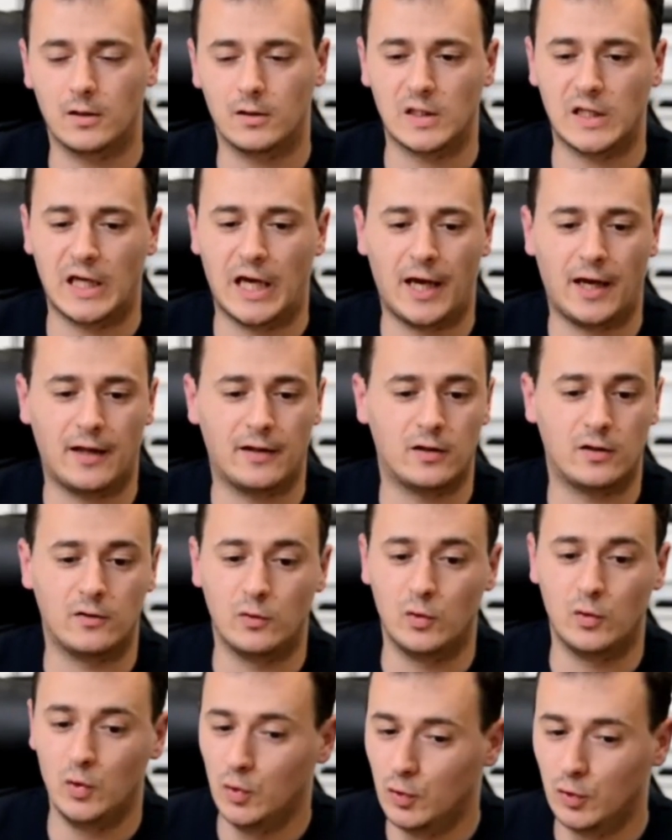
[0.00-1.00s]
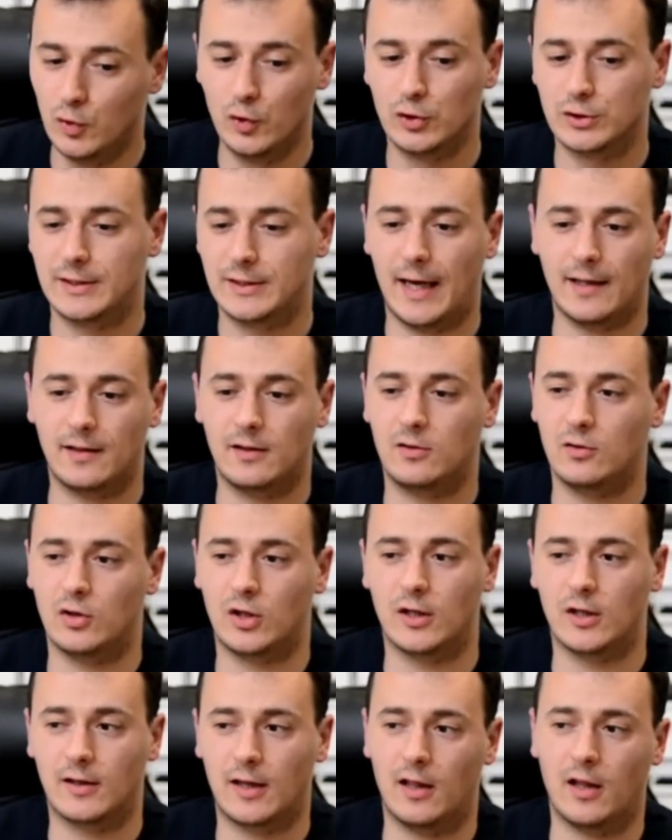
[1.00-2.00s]
and you use that you
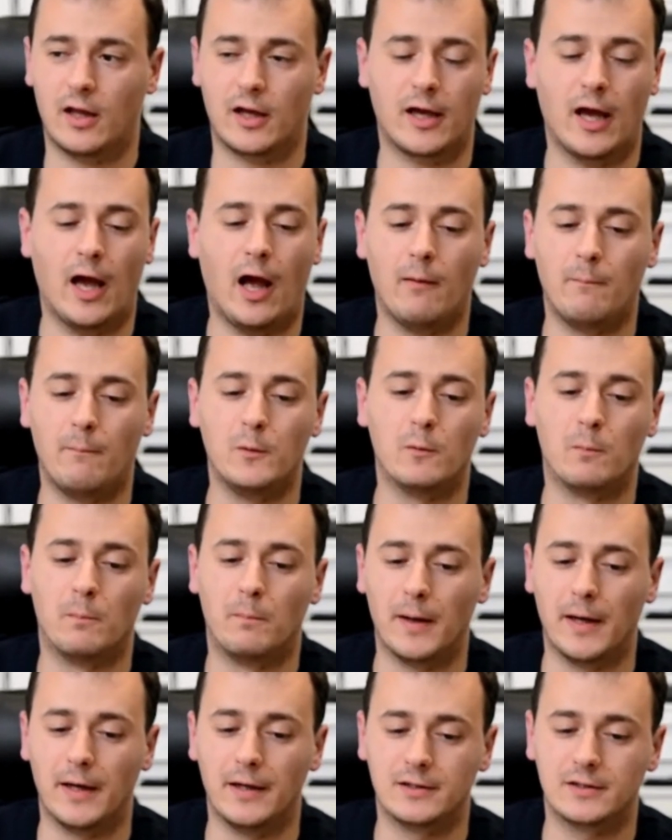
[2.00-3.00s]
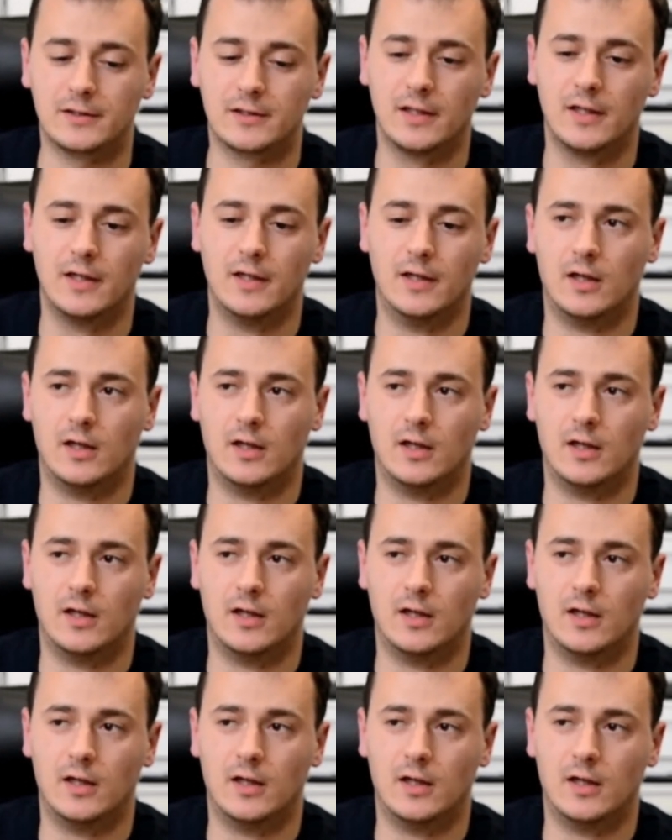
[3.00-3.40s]
can like help you pace